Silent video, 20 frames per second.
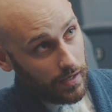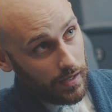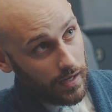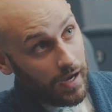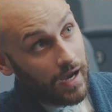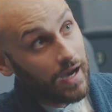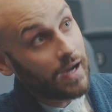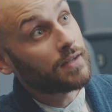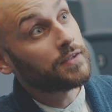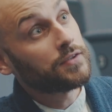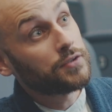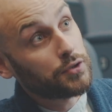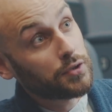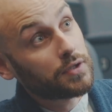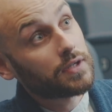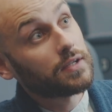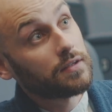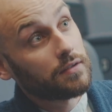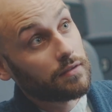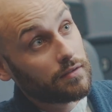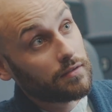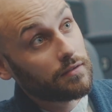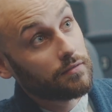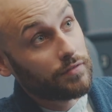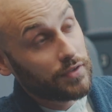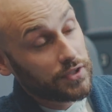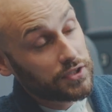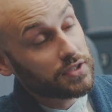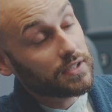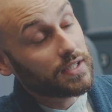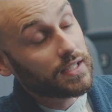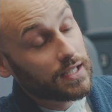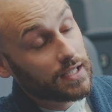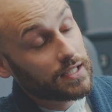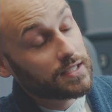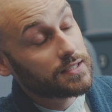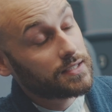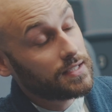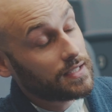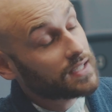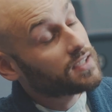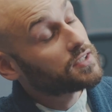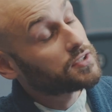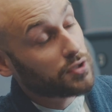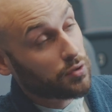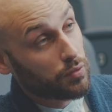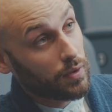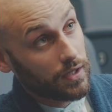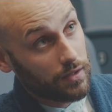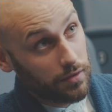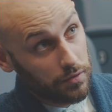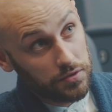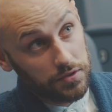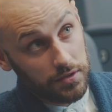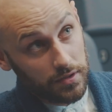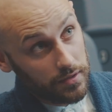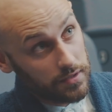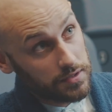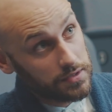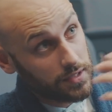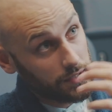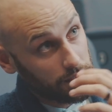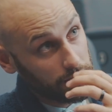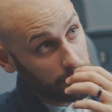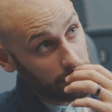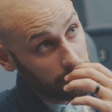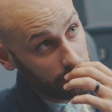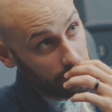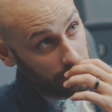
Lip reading: And you can visually see it because you're quite close to the ceiling.